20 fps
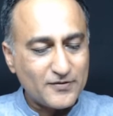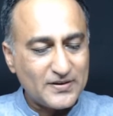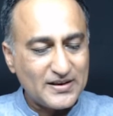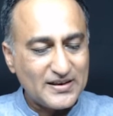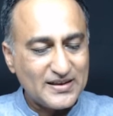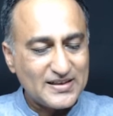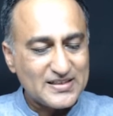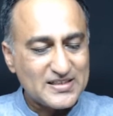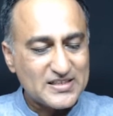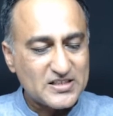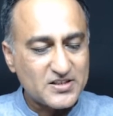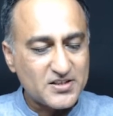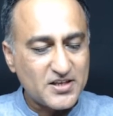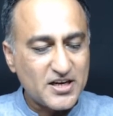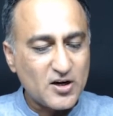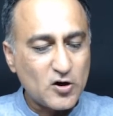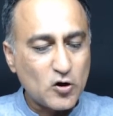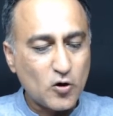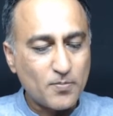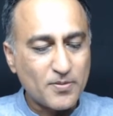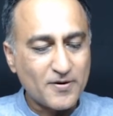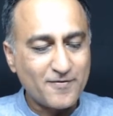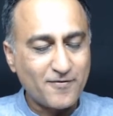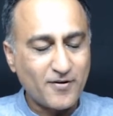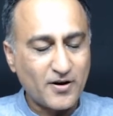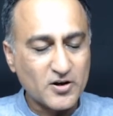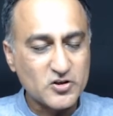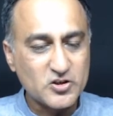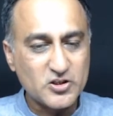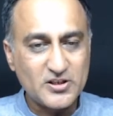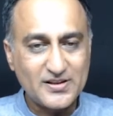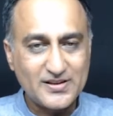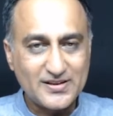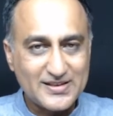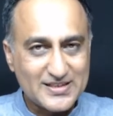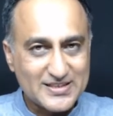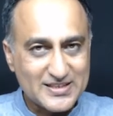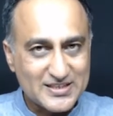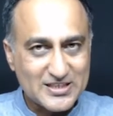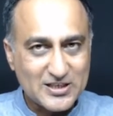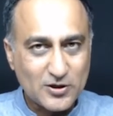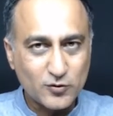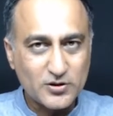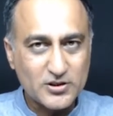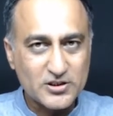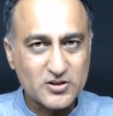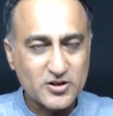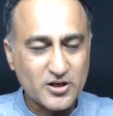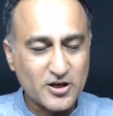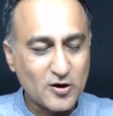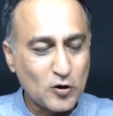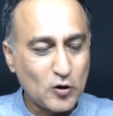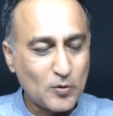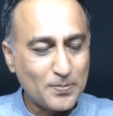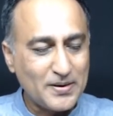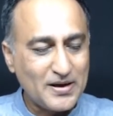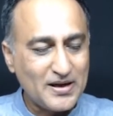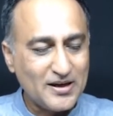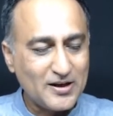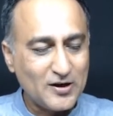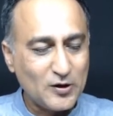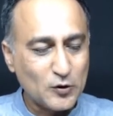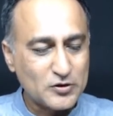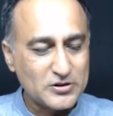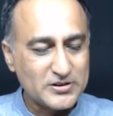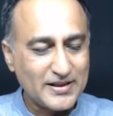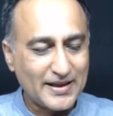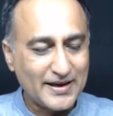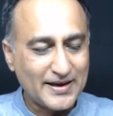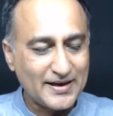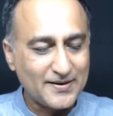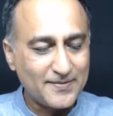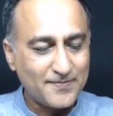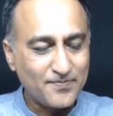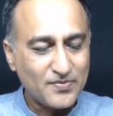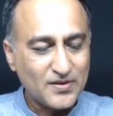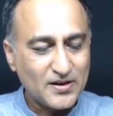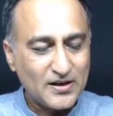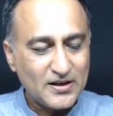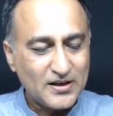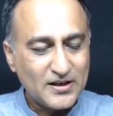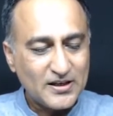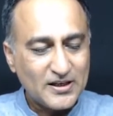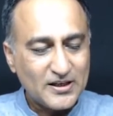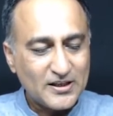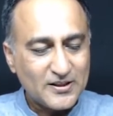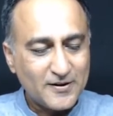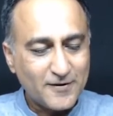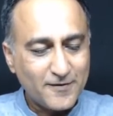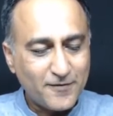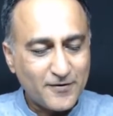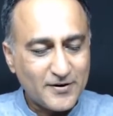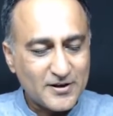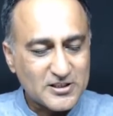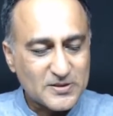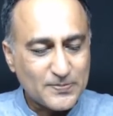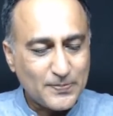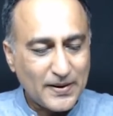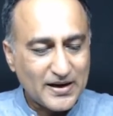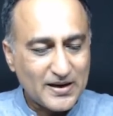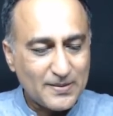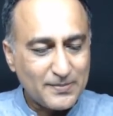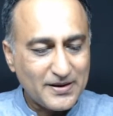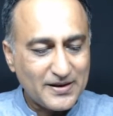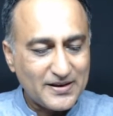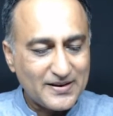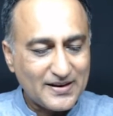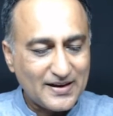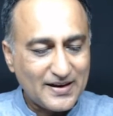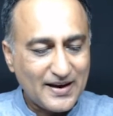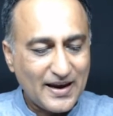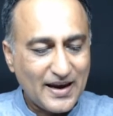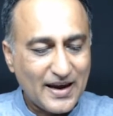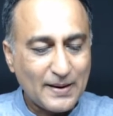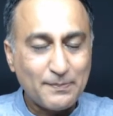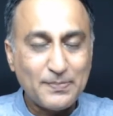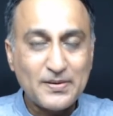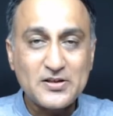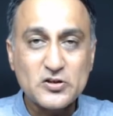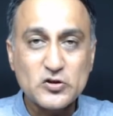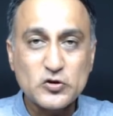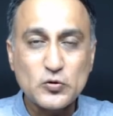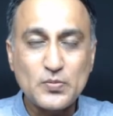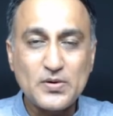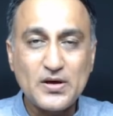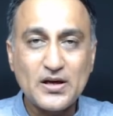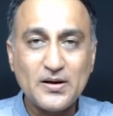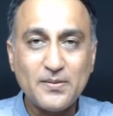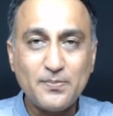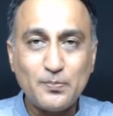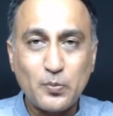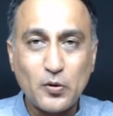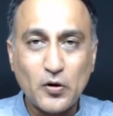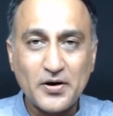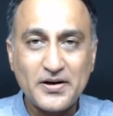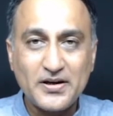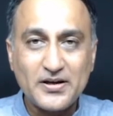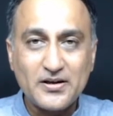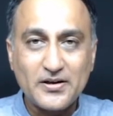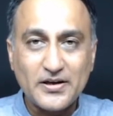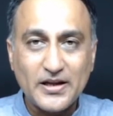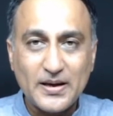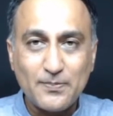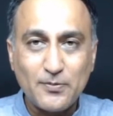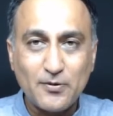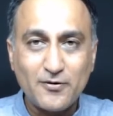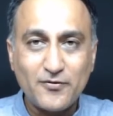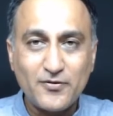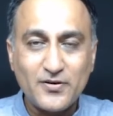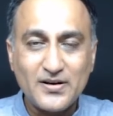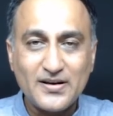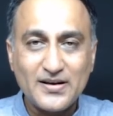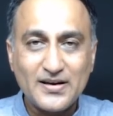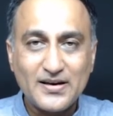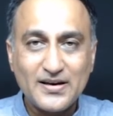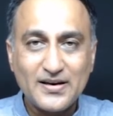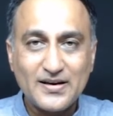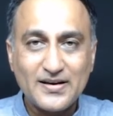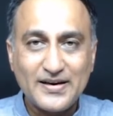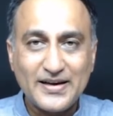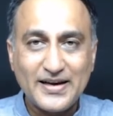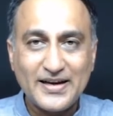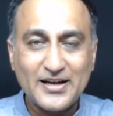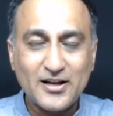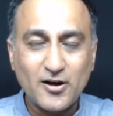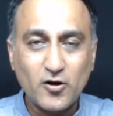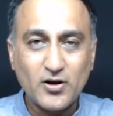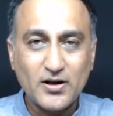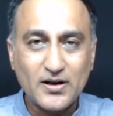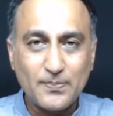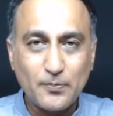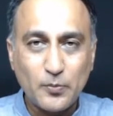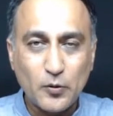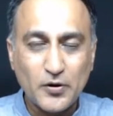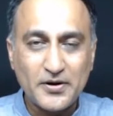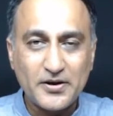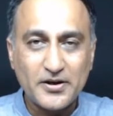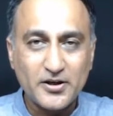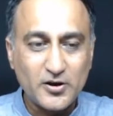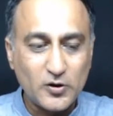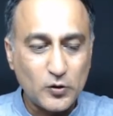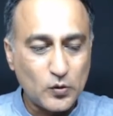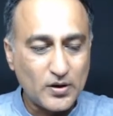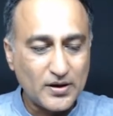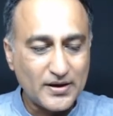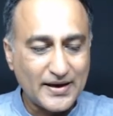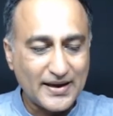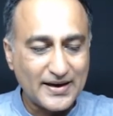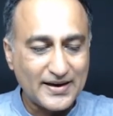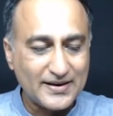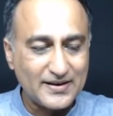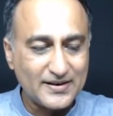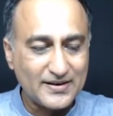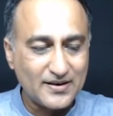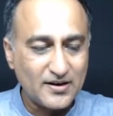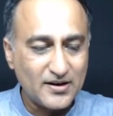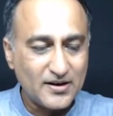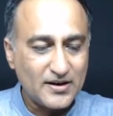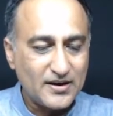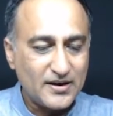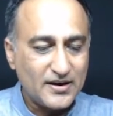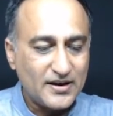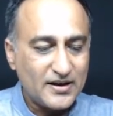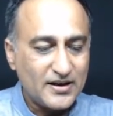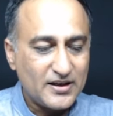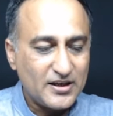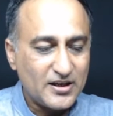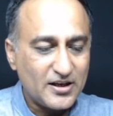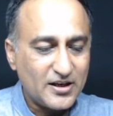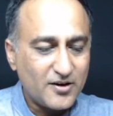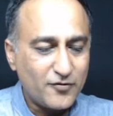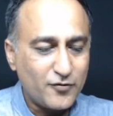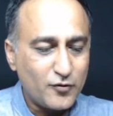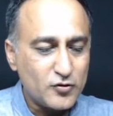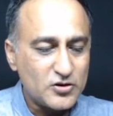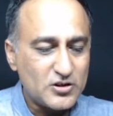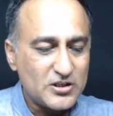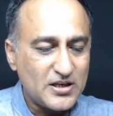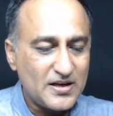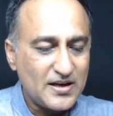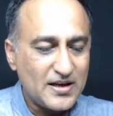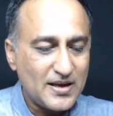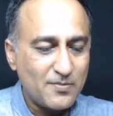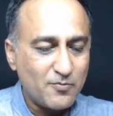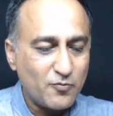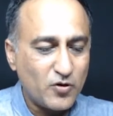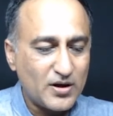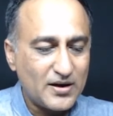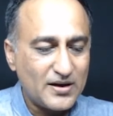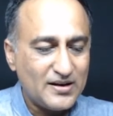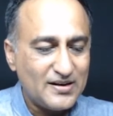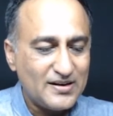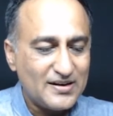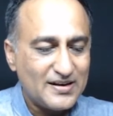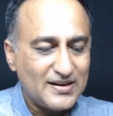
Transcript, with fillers: the string copy function, this is how the string copy looks like. The first parameter happens to be a pointer type of a data or a pointer to a character. Here if you see name1